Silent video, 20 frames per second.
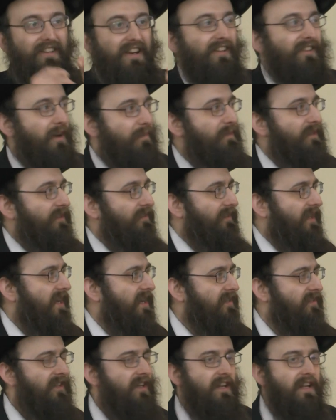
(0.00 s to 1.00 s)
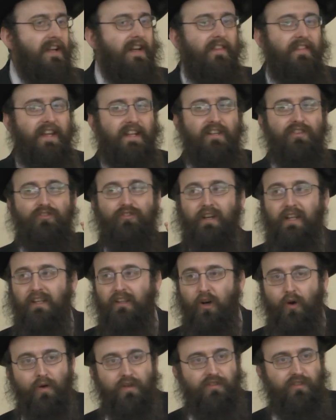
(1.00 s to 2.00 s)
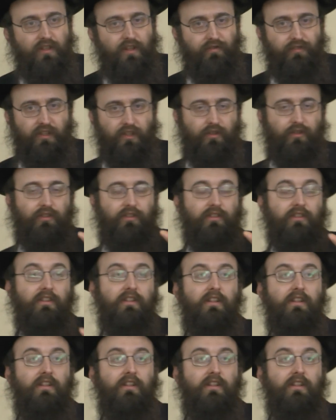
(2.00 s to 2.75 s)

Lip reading: on numbers of days, then there's really no isra of yichud.